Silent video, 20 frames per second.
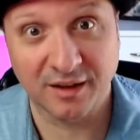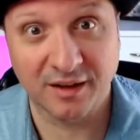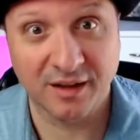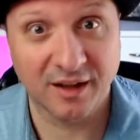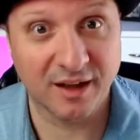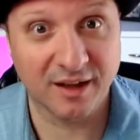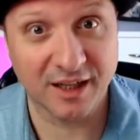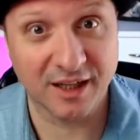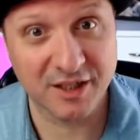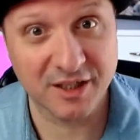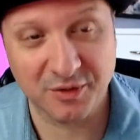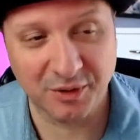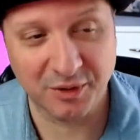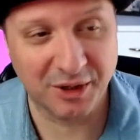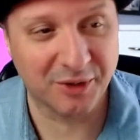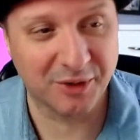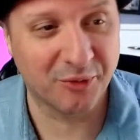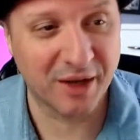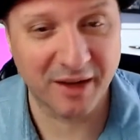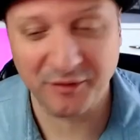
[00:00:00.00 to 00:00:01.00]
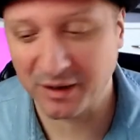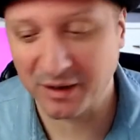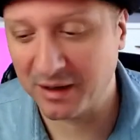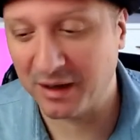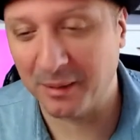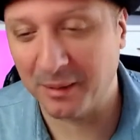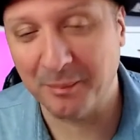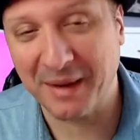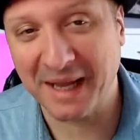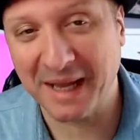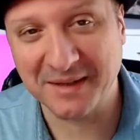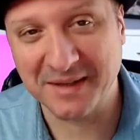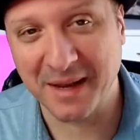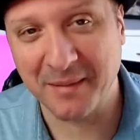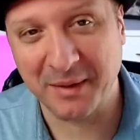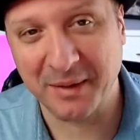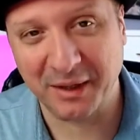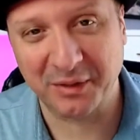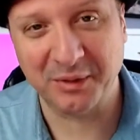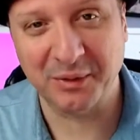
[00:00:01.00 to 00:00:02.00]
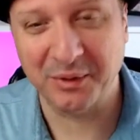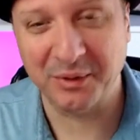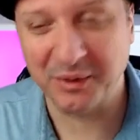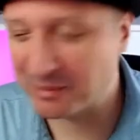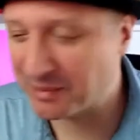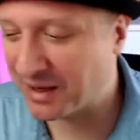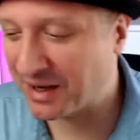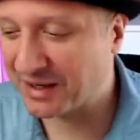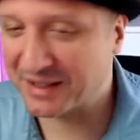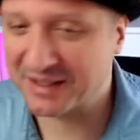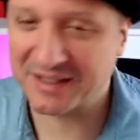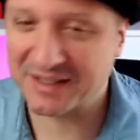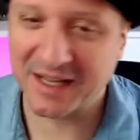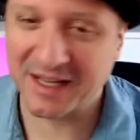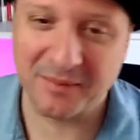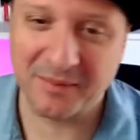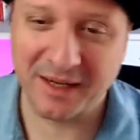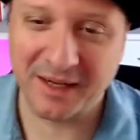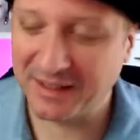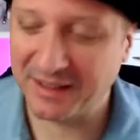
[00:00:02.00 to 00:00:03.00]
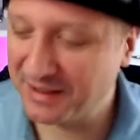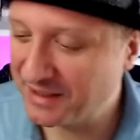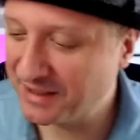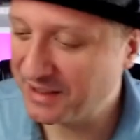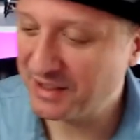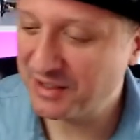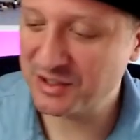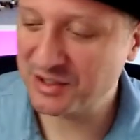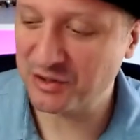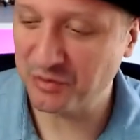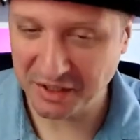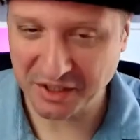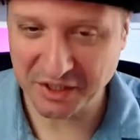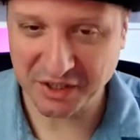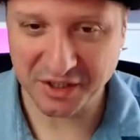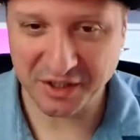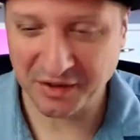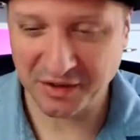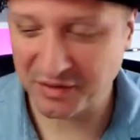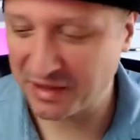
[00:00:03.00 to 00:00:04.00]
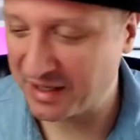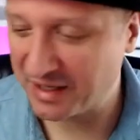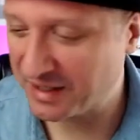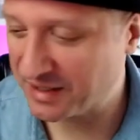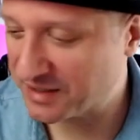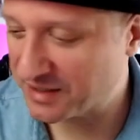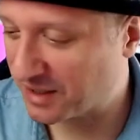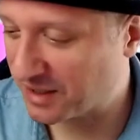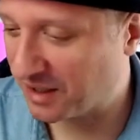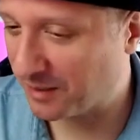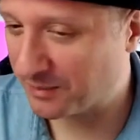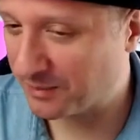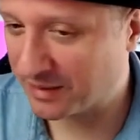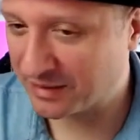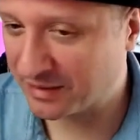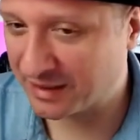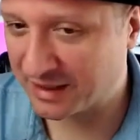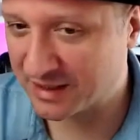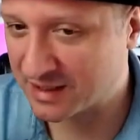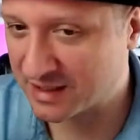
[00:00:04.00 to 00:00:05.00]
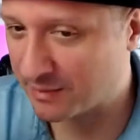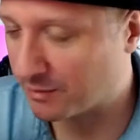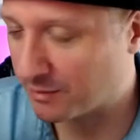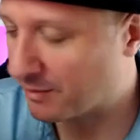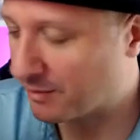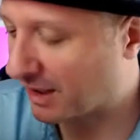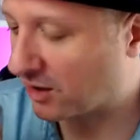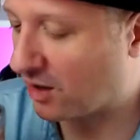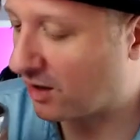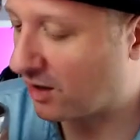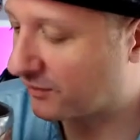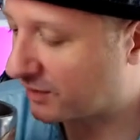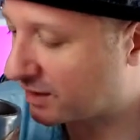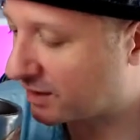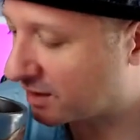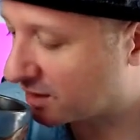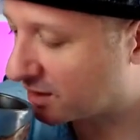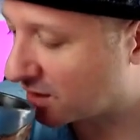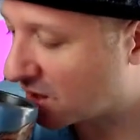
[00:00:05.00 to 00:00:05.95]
unless we have a pandemic thrown upon us, that might switch things up. I'm going to get a sip of my coffee here.